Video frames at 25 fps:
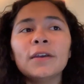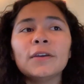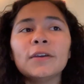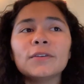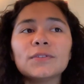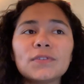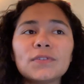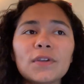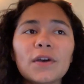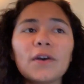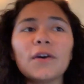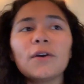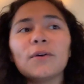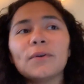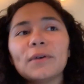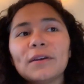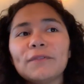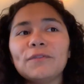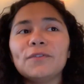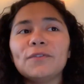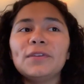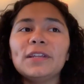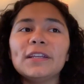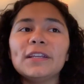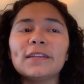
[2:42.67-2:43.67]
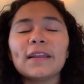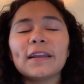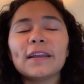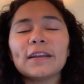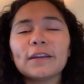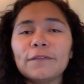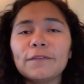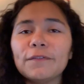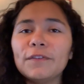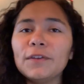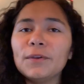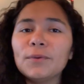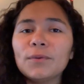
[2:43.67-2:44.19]
So if you need like
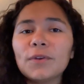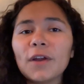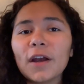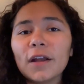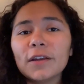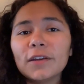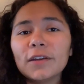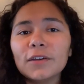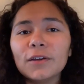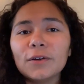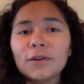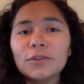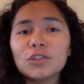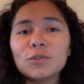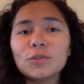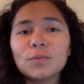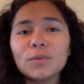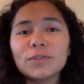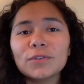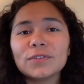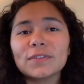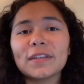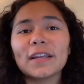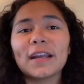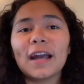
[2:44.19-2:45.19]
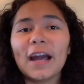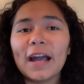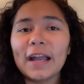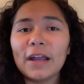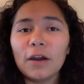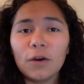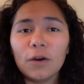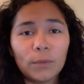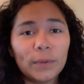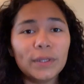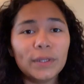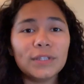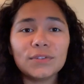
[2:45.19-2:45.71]
a few non-negotiables, like I
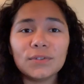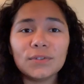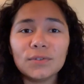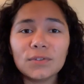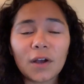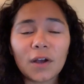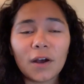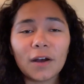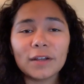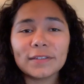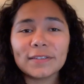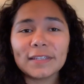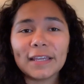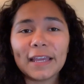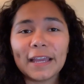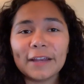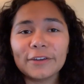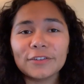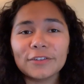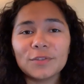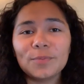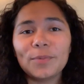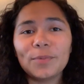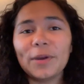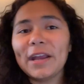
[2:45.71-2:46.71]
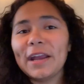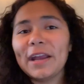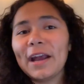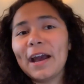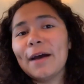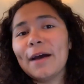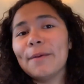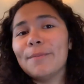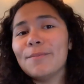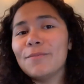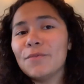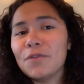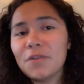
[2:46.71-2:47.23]
always use Aussie hairspray,
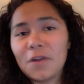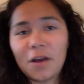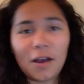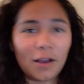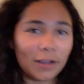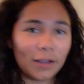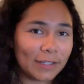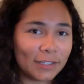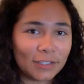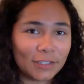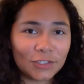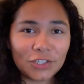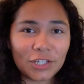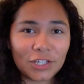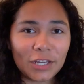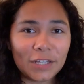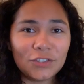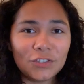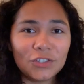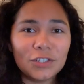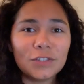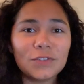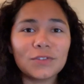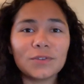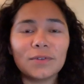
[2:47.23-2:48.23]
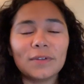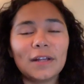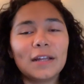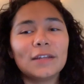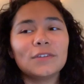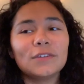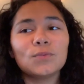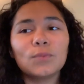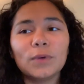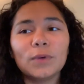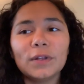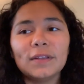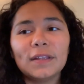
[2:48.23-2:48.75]
I'm not going to change it, so that
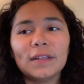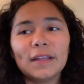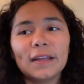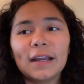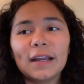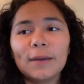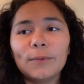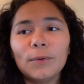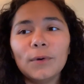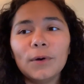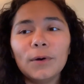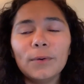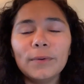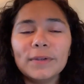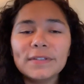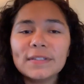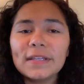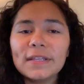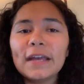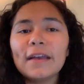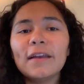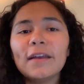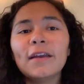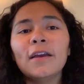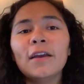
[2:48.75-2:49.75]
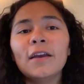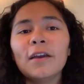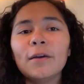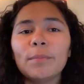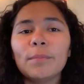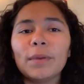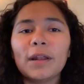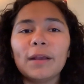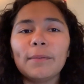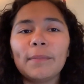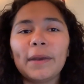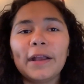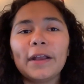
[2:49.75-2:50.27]
is one thing I will always get,
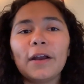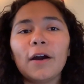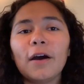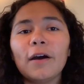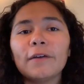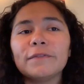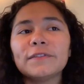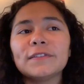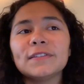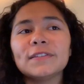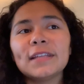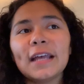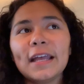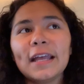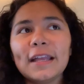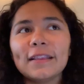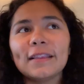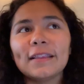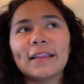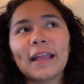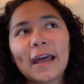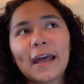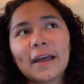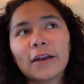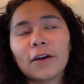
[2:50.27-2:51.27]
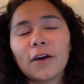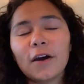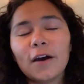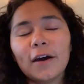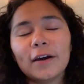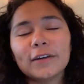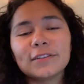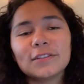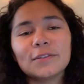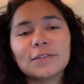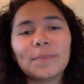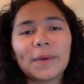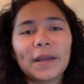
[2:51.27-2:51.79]
but I might offset that
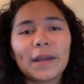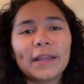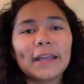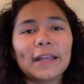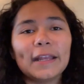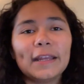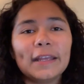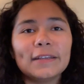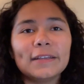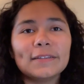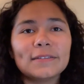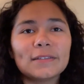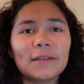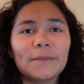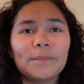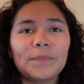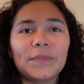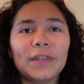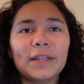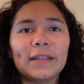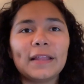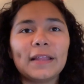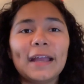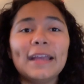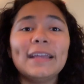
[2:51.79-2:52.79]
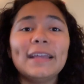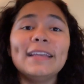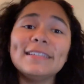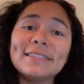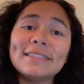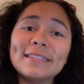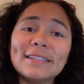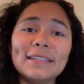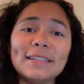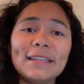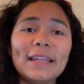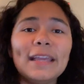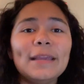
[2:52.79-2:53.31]
cost by getting something that
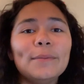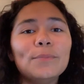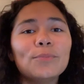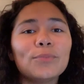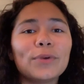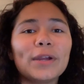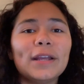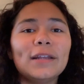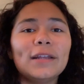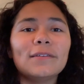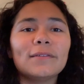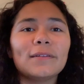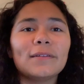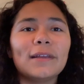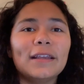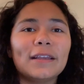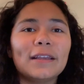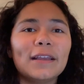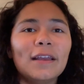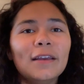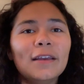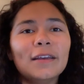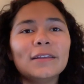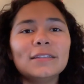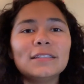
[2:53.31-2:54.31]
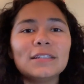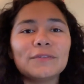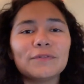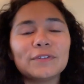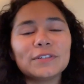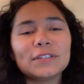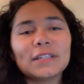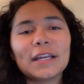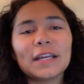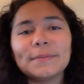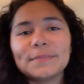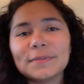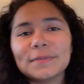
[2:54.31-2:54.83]
isn't name brand, like
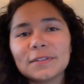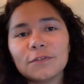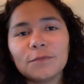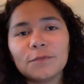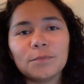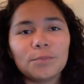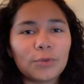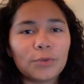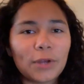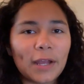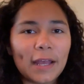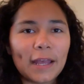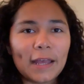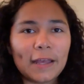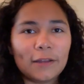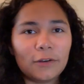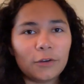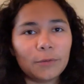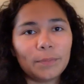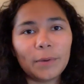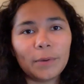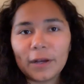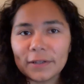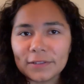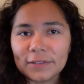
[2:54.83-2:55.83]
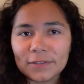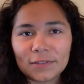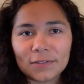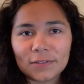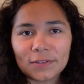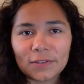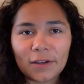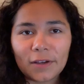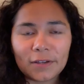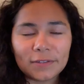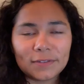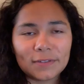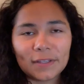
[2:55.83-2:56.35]
different types of bread or pasta
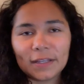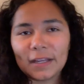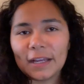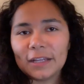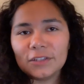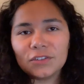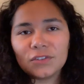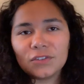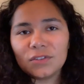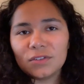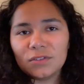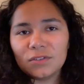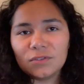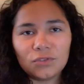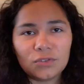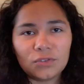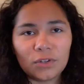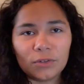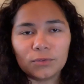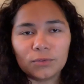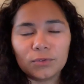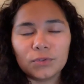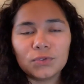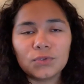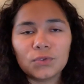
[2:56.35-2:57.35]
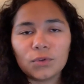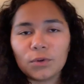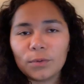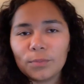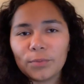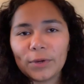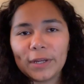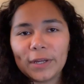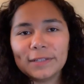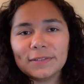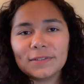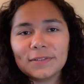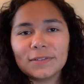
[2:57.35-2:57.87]
sauce. Like I just use general store
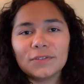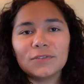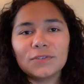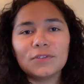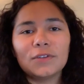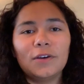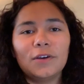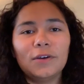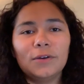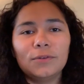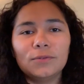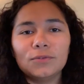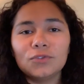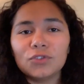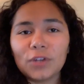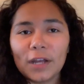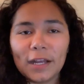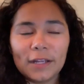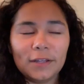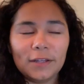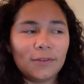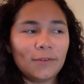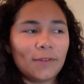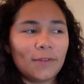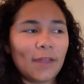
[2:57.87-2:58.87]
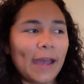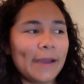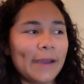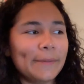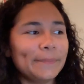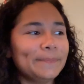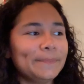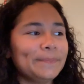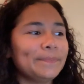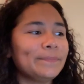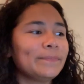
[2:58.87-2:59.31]
brands, so try and do that.